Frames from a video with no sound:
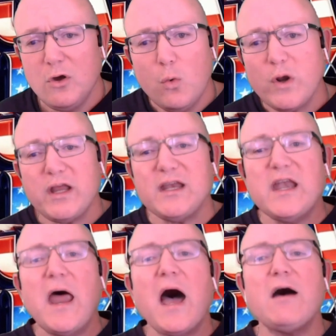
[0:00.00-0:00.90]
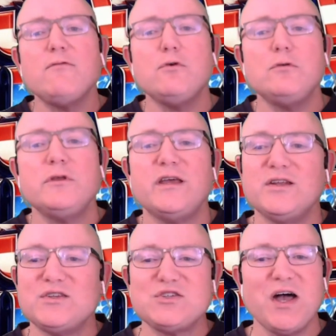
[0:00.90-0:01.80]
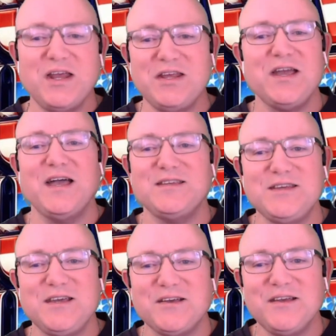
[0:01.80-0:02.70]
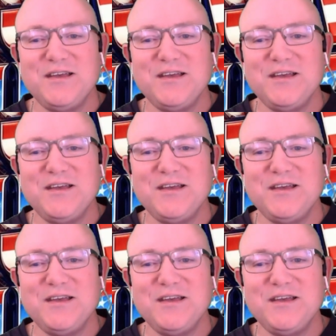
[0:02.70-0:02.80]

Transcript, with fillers: What a novel and exciting idea!